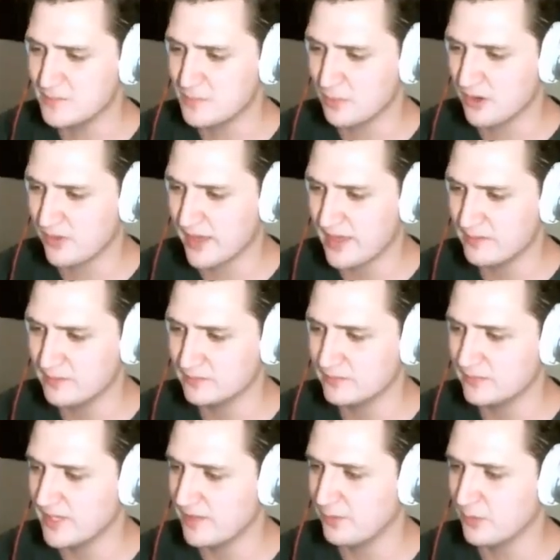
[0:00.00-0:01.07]
But we're okay.
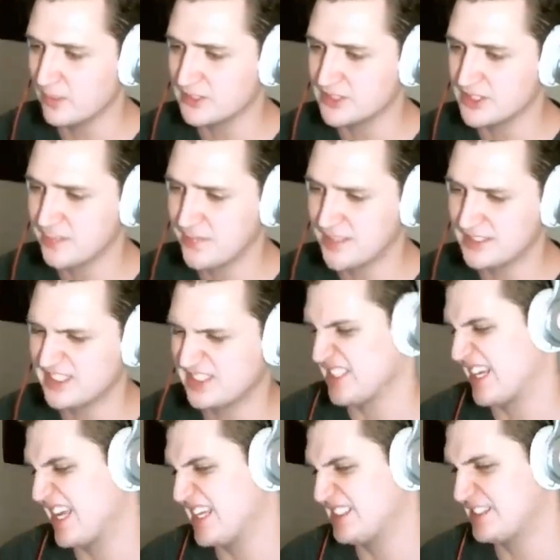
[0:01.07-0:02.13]
Definitely want to chump this, I
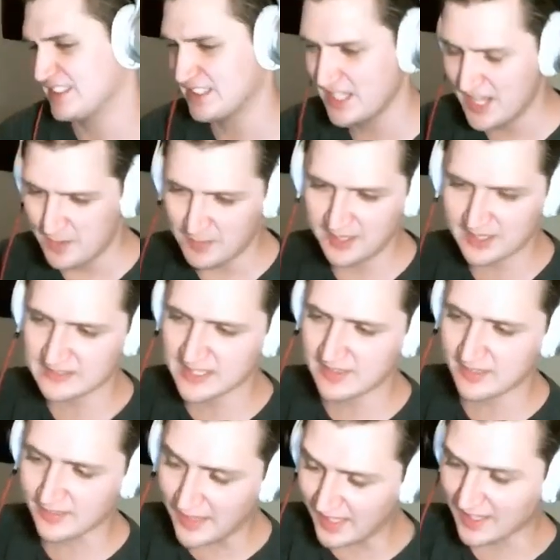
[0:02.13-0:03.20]
guess. Because I
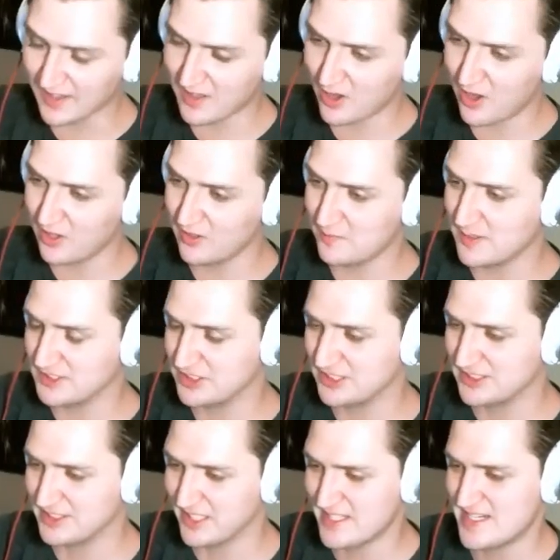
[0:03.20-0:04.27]
think all of my
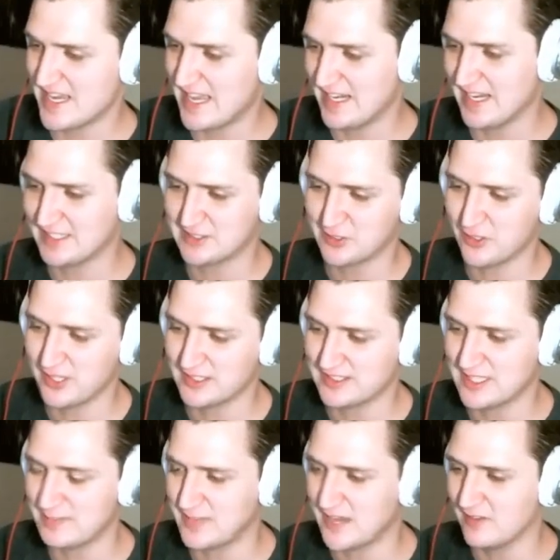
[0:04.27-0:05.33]
shit's going to die next turn
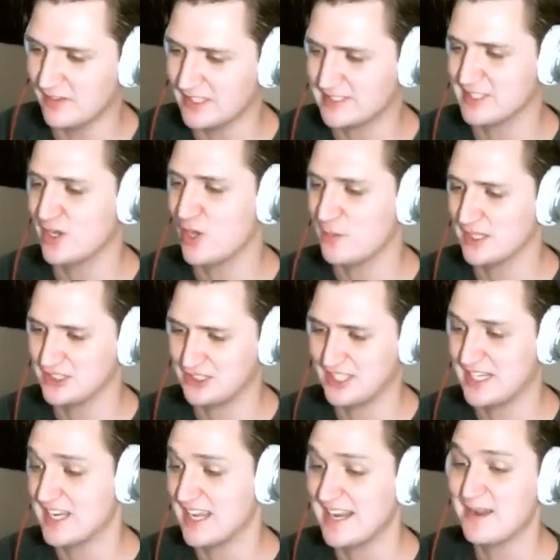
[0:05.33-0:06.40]
except Outland. I say all my
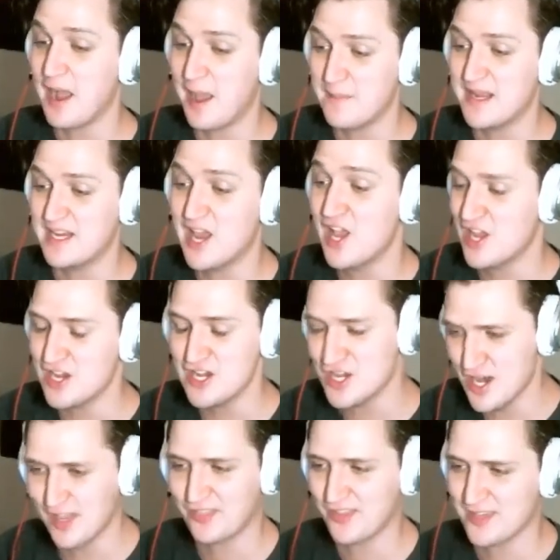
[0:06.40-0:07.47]
shit, I mean
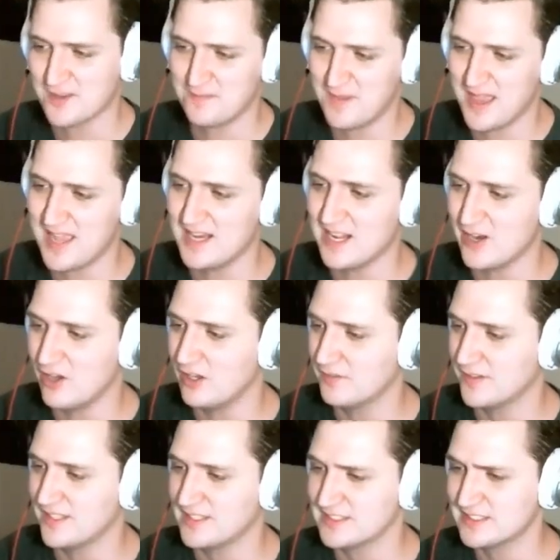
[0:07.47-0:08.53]
nothing of mine and all of
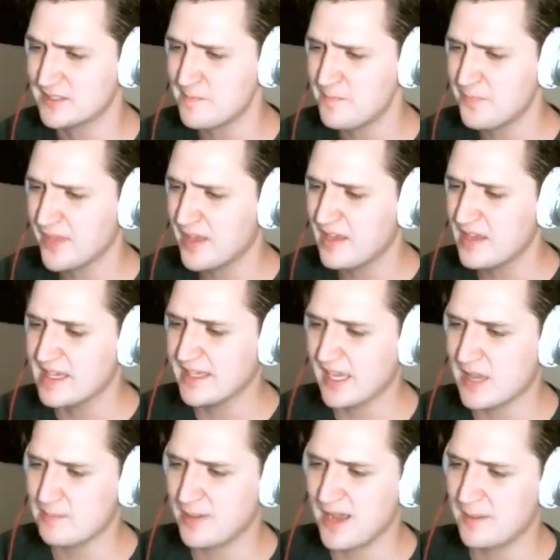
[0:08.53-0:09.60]
his. He
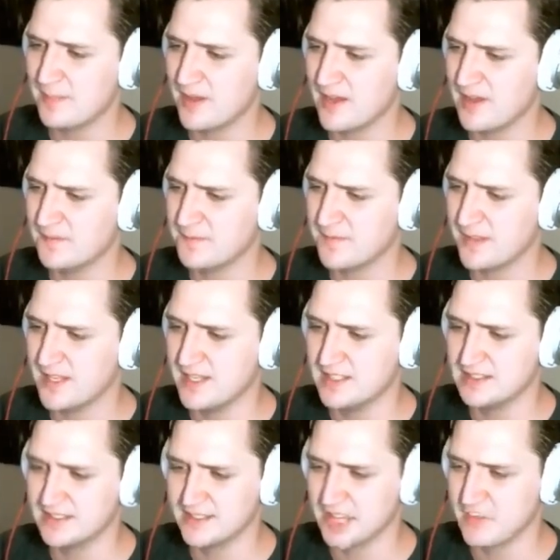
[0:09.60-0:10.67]
can pop off
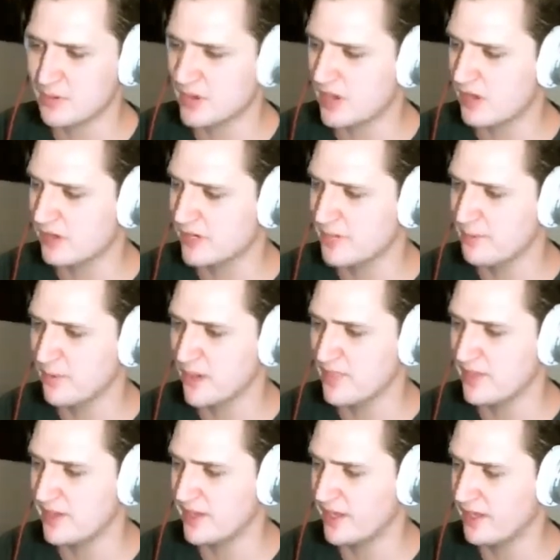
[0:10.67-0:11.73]
his Ember Hauler and hit me right
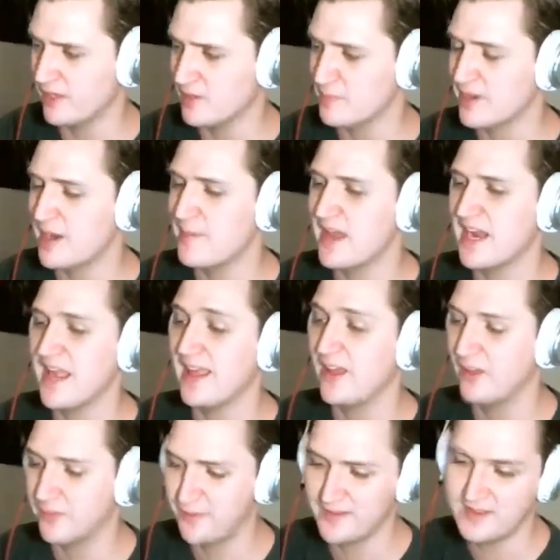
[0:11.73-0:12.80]
in the nug, but I'm at a
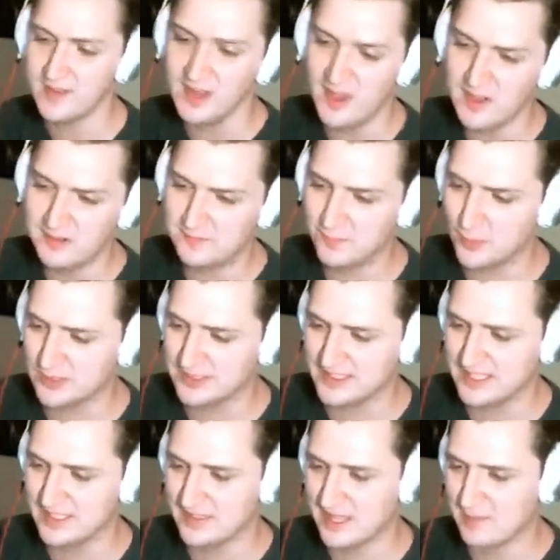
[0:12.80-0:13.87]
healthy
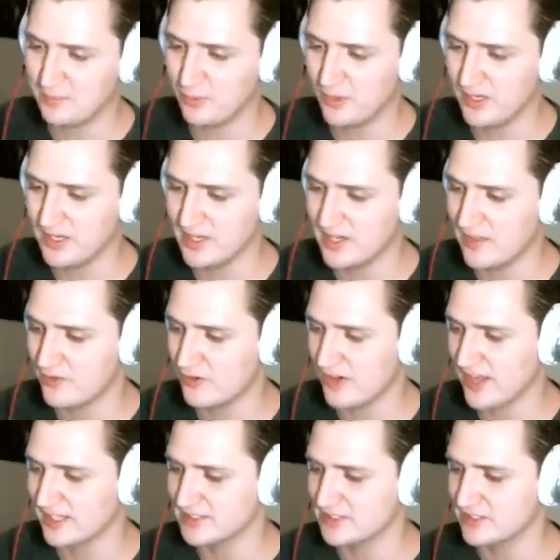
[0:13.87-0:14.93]
14 at that point. Another
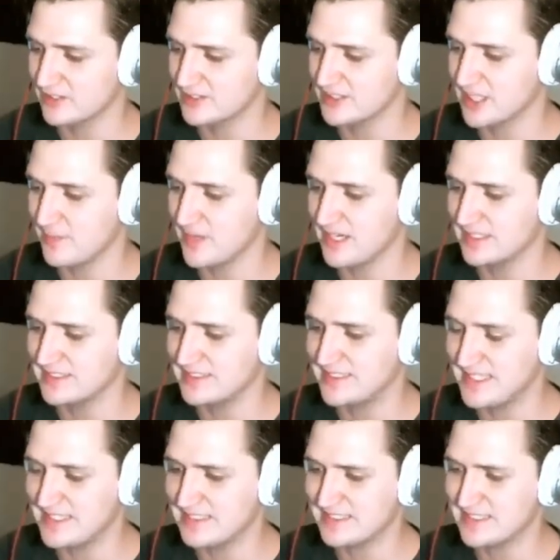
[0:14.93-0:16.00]
Dragon Skull Summit is
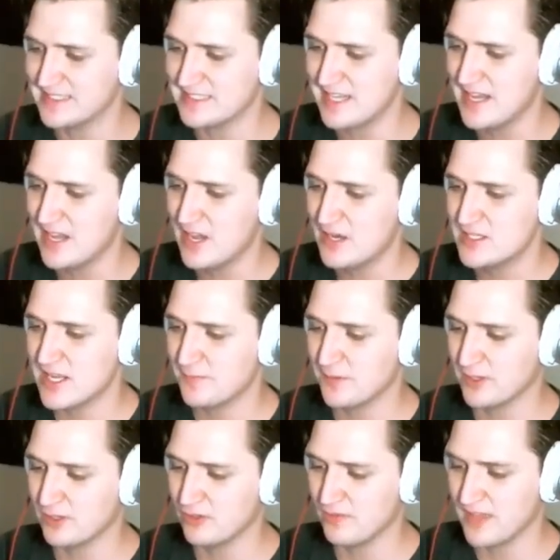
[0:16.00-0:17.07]
decent. Definitely
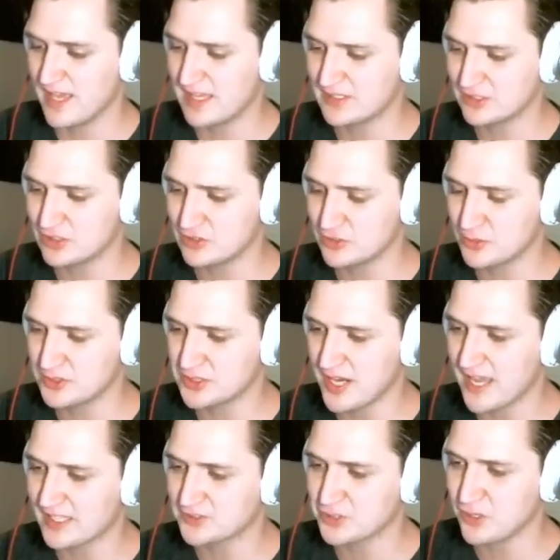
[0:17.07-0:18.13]
going to do that. Choose a creature I
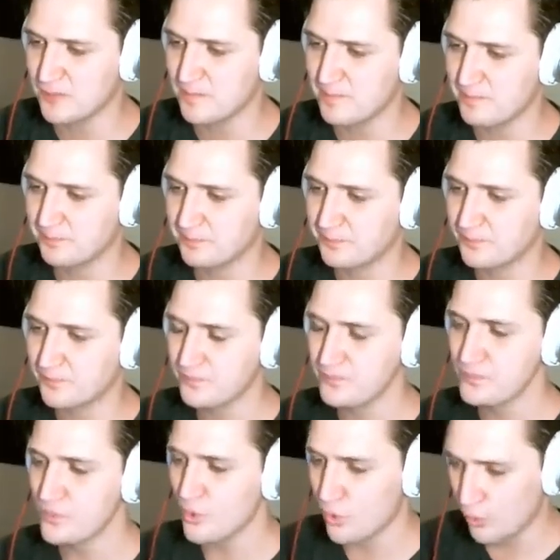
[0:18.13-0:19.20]
control.
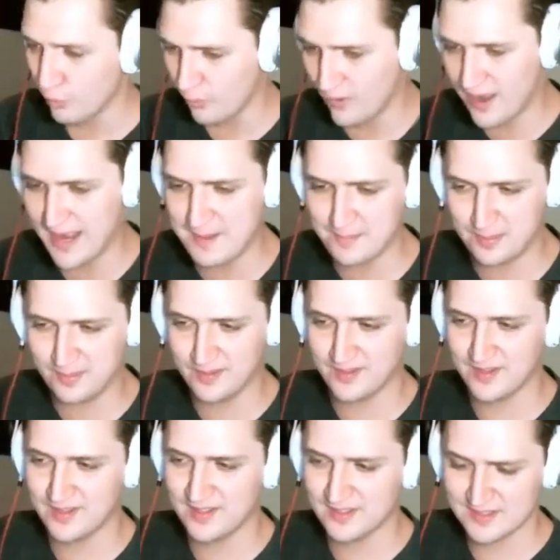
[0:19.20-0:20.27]
Wipe.
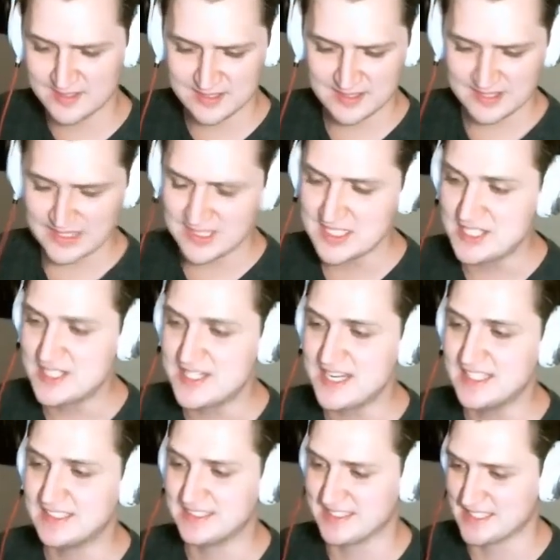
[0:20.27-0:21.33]

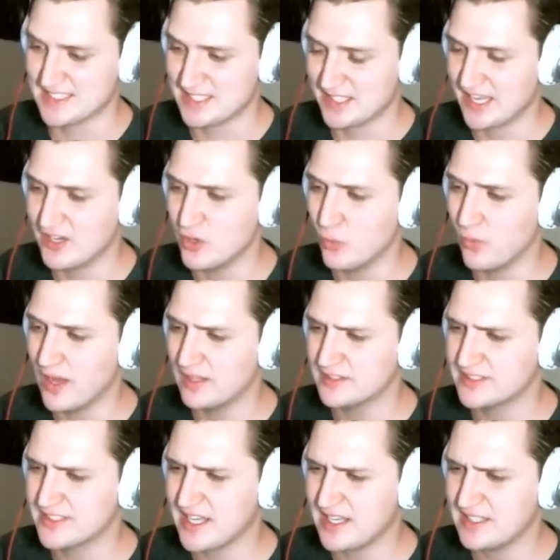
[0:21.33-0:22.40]
Decent. Can you wild
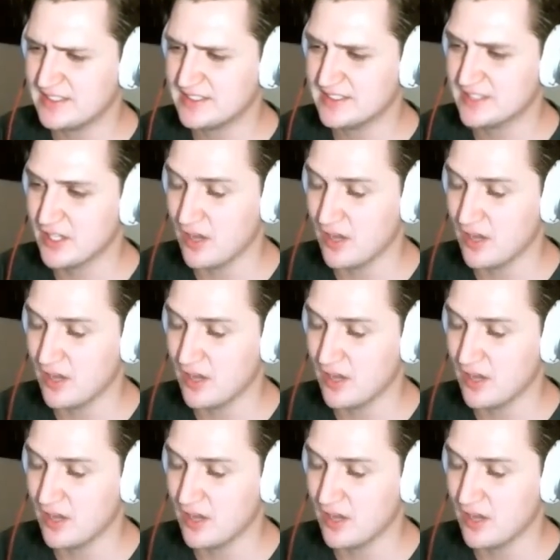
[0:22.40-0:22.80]
size?